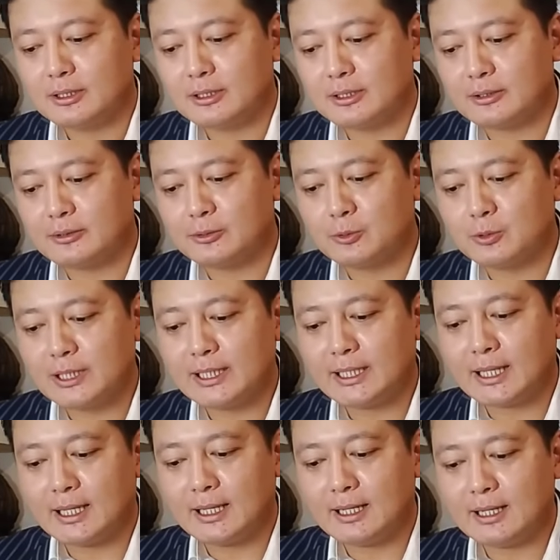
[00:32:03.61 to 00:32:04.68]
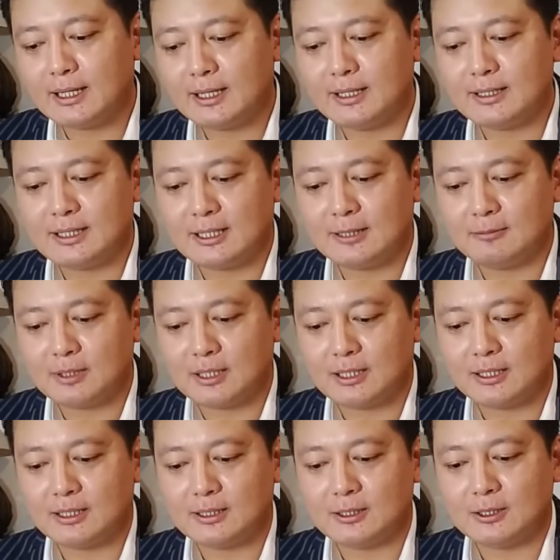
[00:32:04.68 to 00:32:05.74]
the ruling
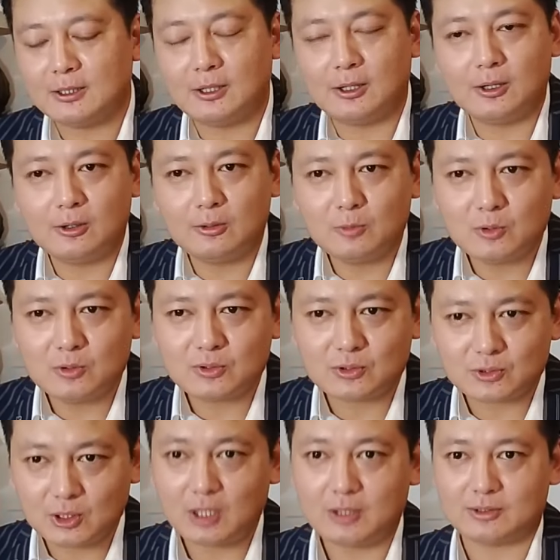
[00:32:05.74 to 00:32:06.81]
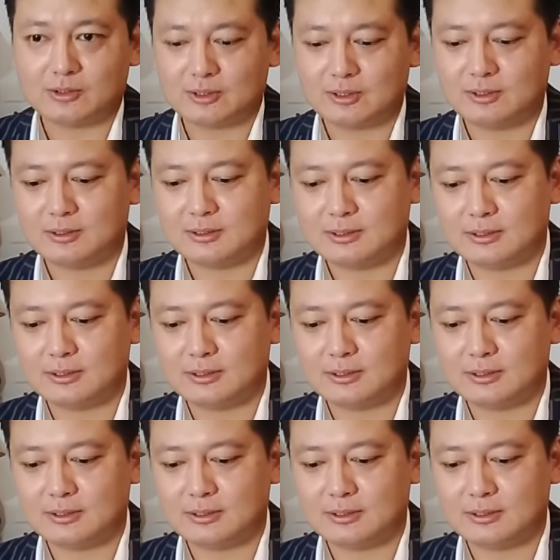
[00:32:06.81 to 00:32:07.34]
AIADMK almost lost